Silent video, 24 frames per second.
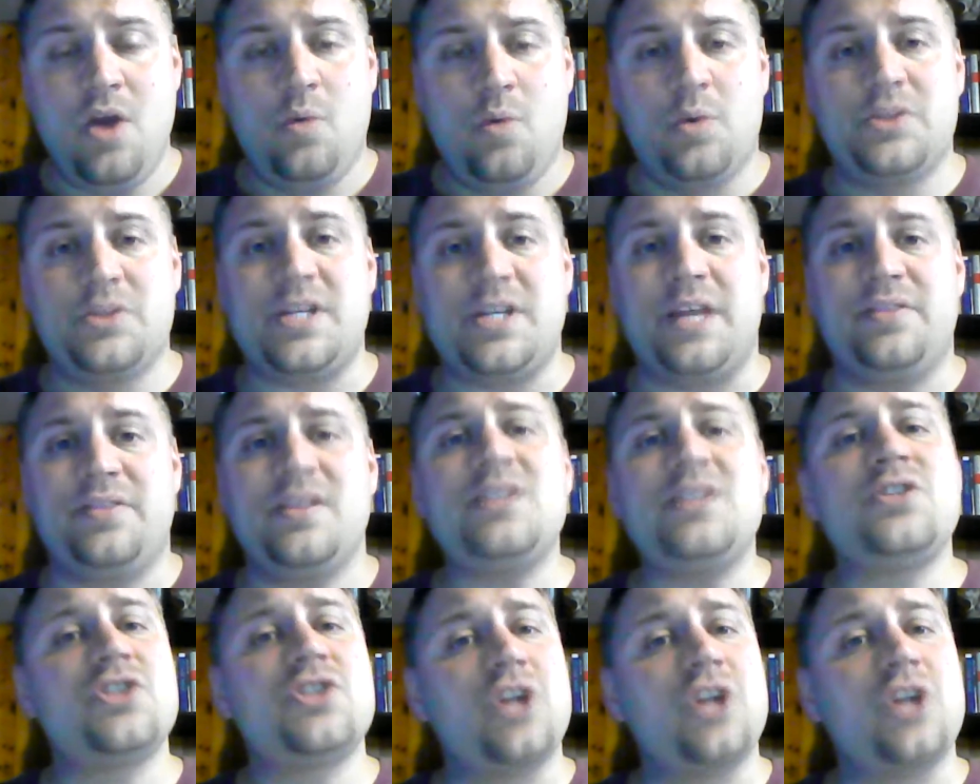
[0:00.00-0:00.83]
was that
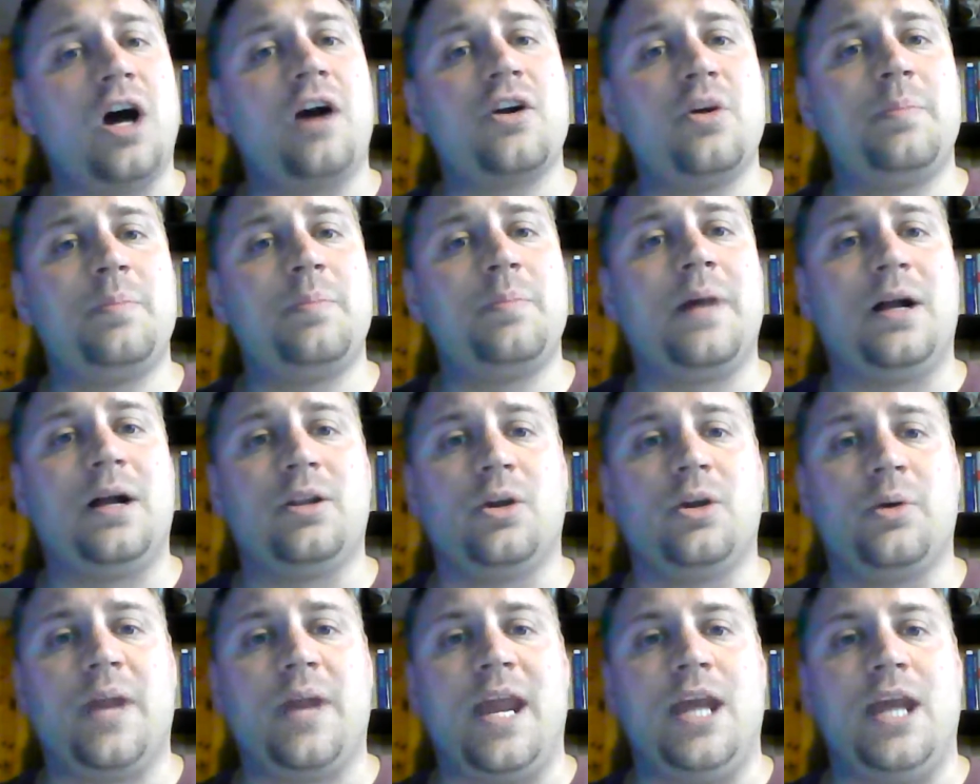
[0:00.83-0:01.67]
this Taco Bell
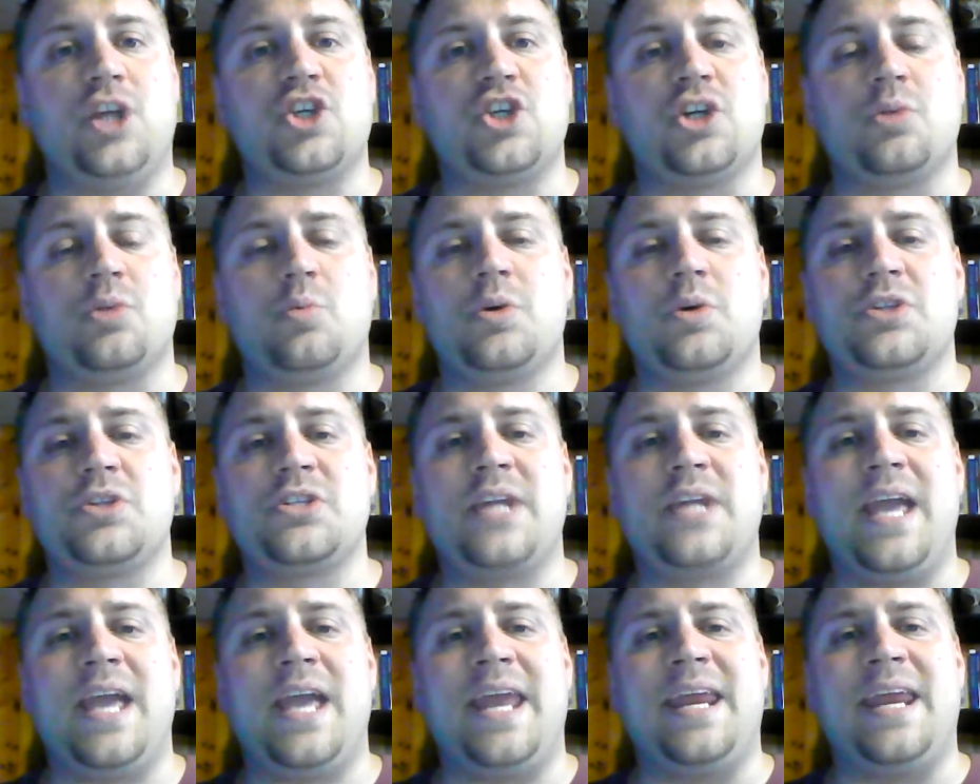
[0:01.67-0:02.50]
location
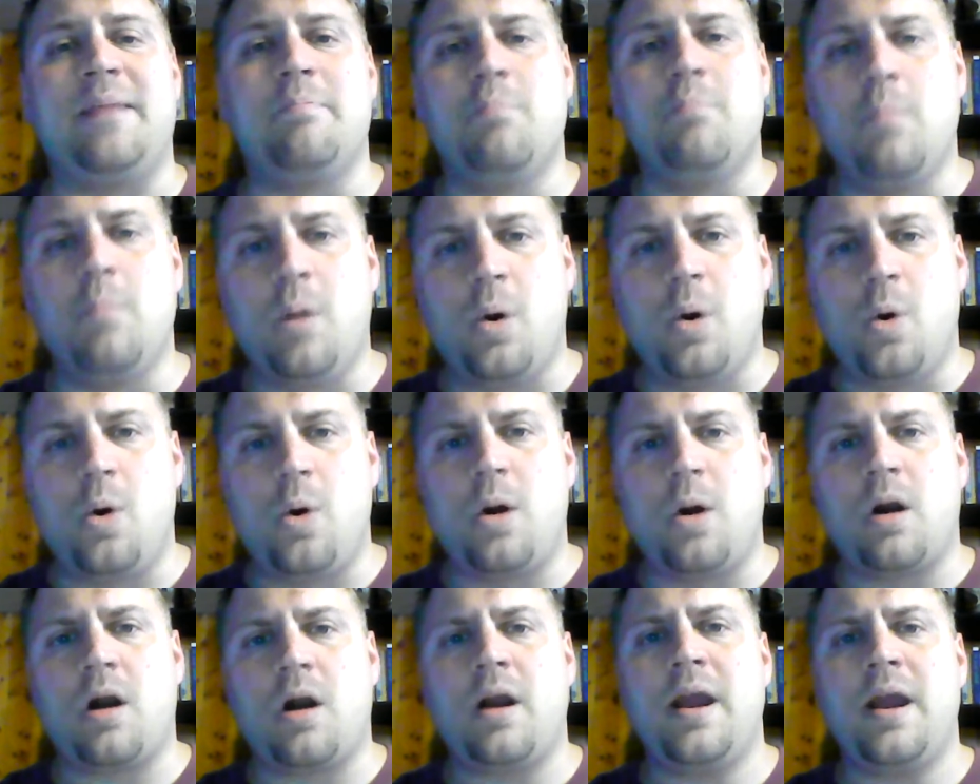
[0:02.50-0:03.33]
was getting
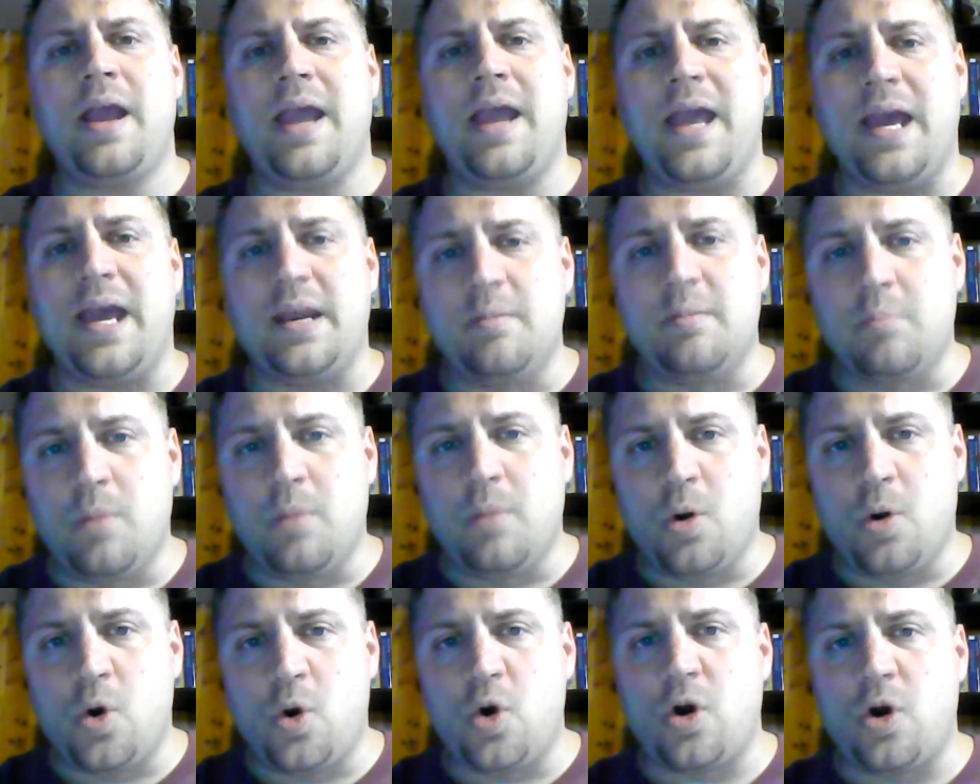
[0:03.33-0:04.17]
more and
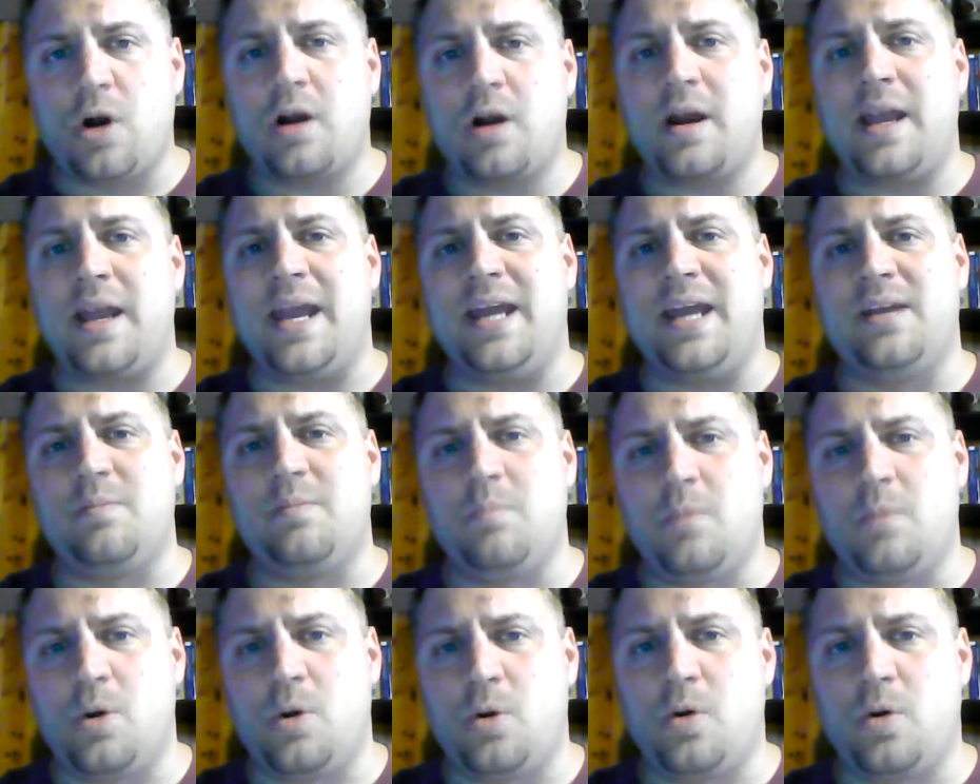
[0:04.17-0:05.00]
more and
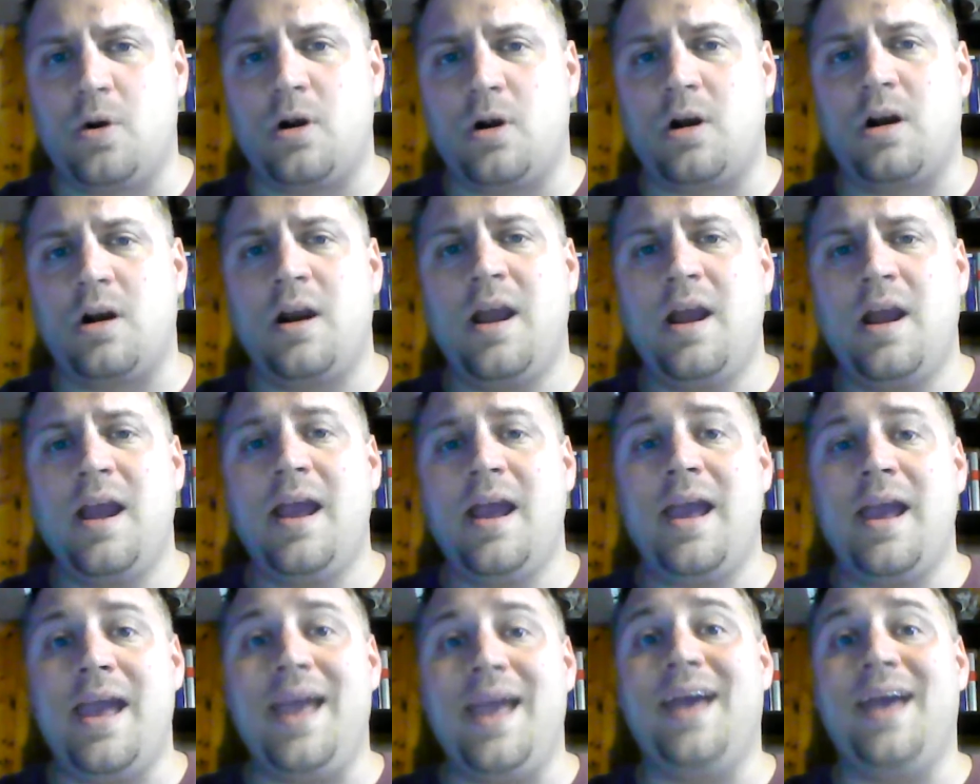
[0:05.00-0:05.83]
more
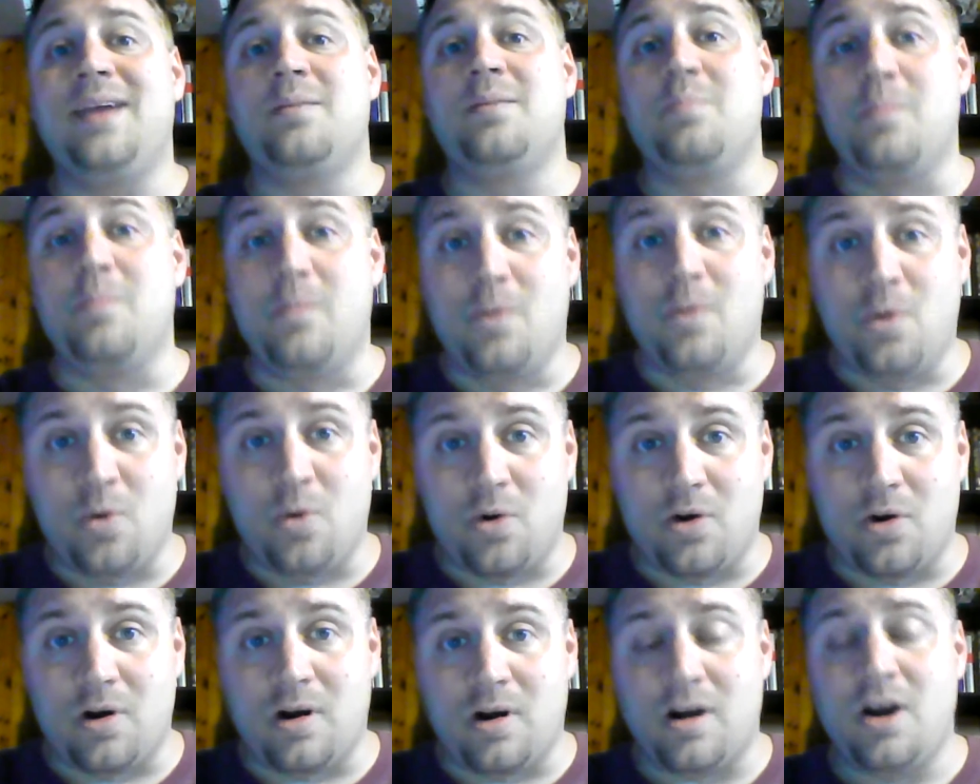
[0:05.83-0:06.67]
and
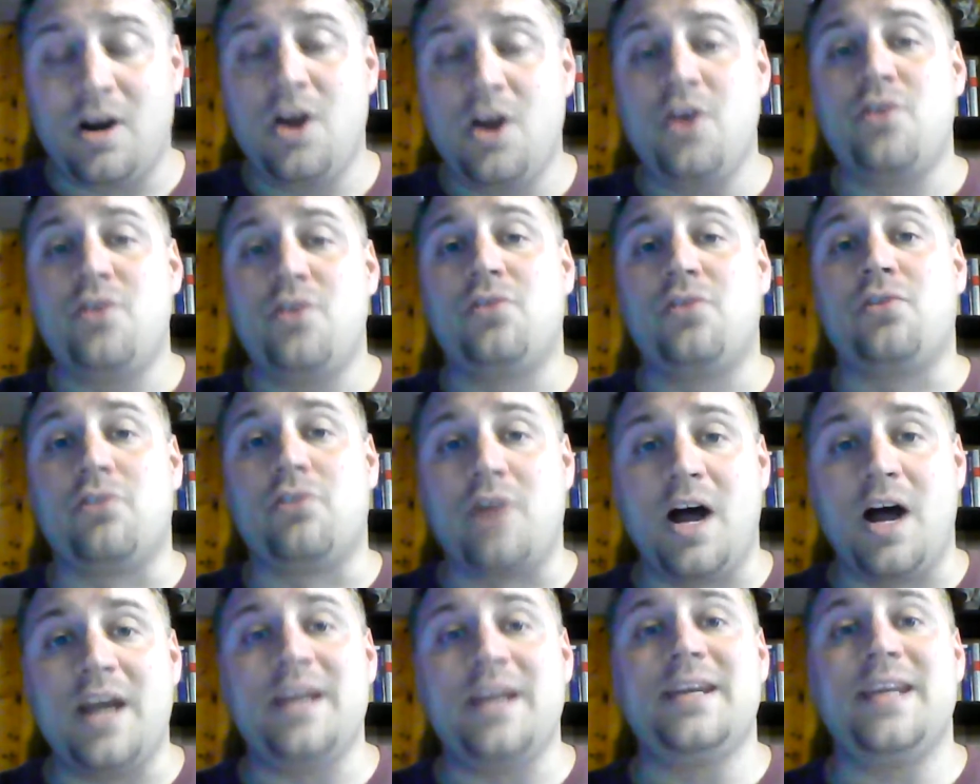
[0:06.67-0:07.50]
more
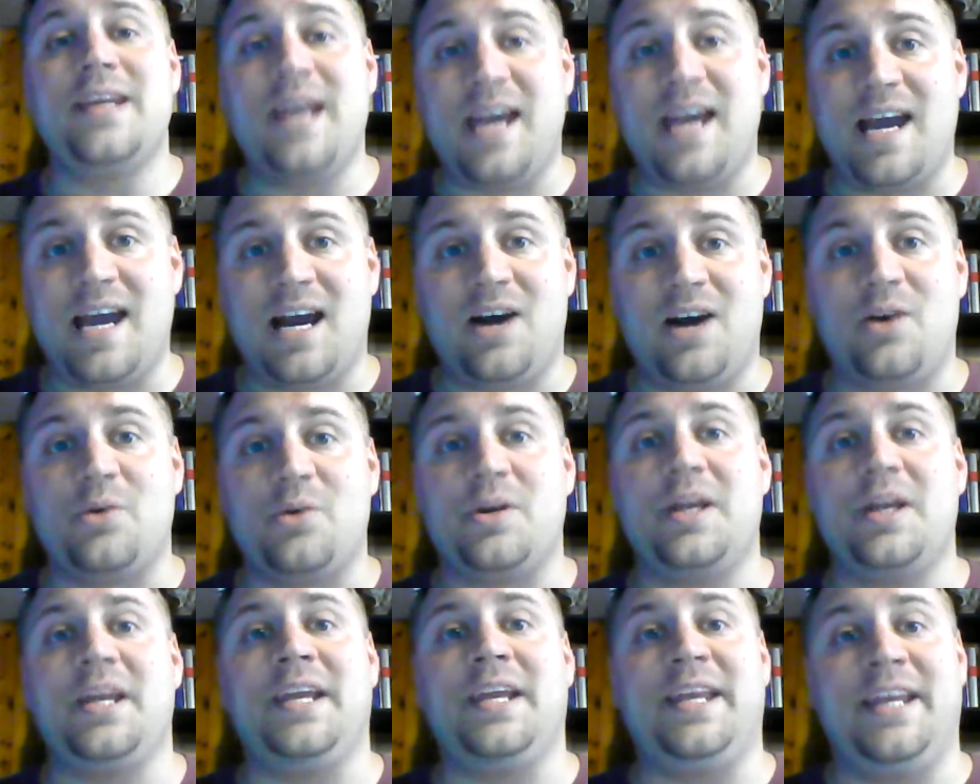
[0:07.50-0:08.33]
run
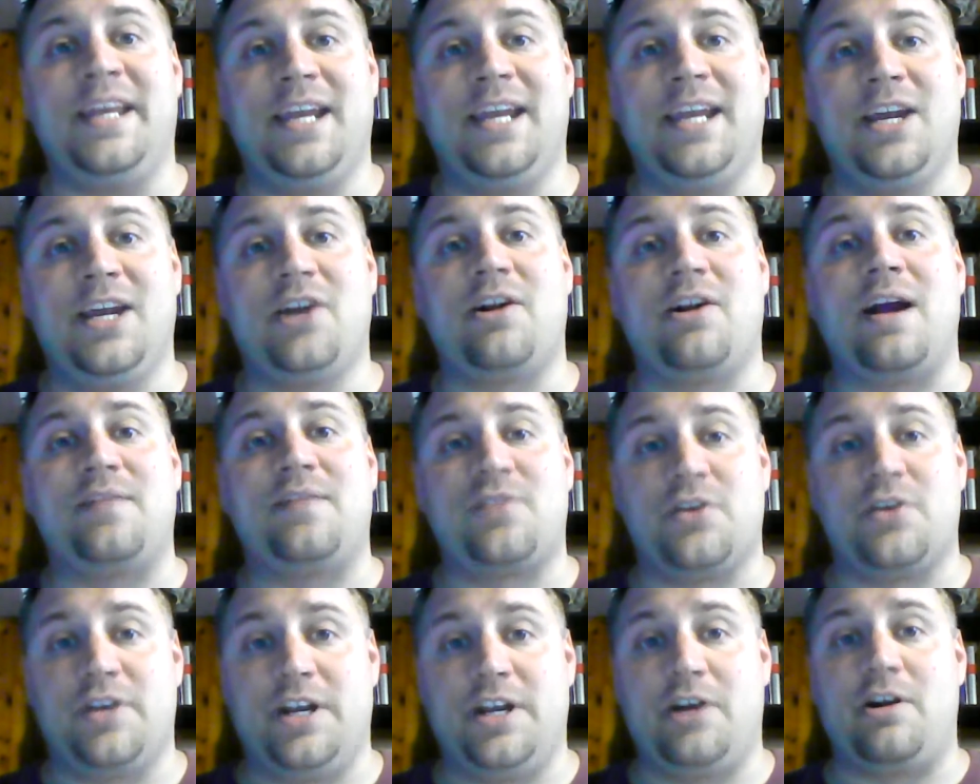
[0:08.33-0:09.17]
down year
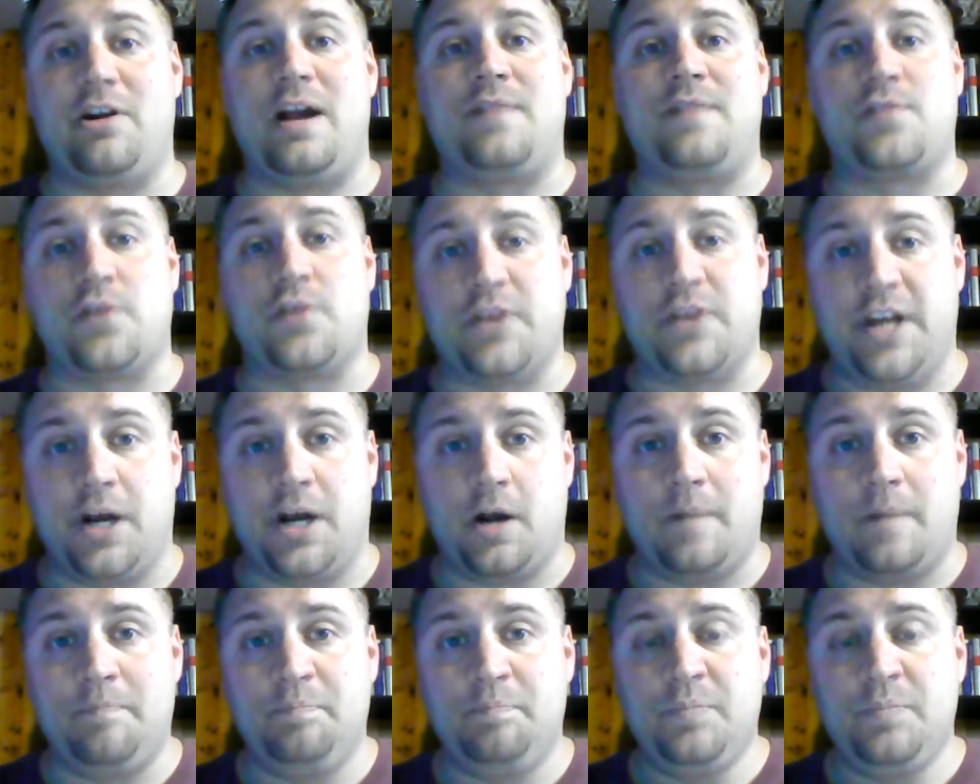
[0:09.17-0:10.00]
after year after
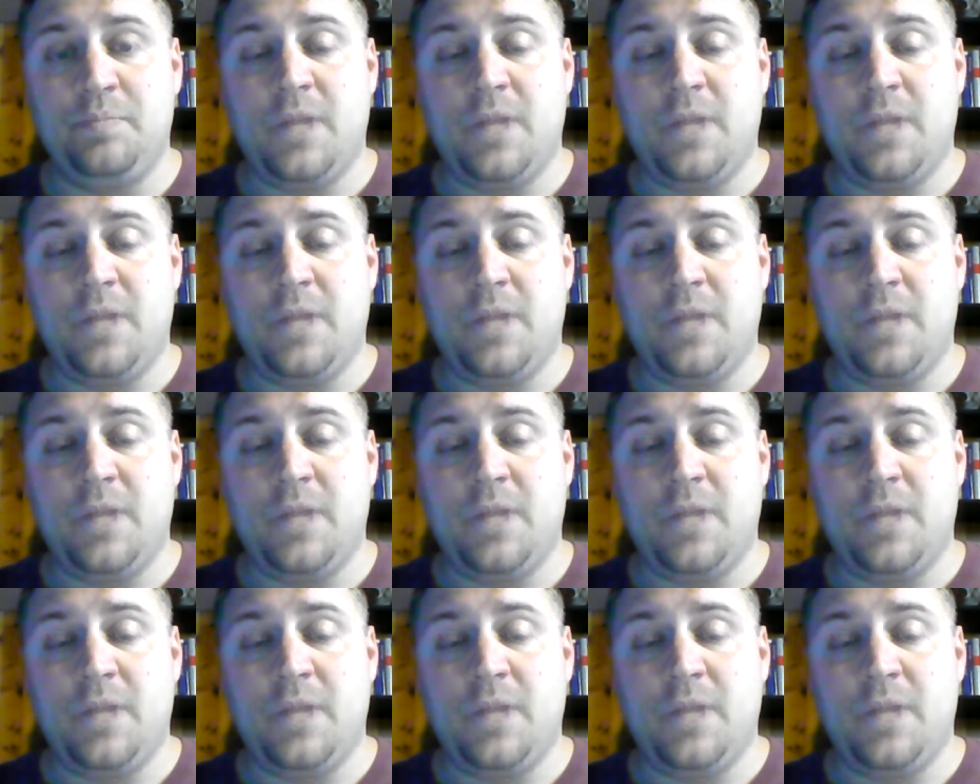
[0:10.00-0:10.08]
year.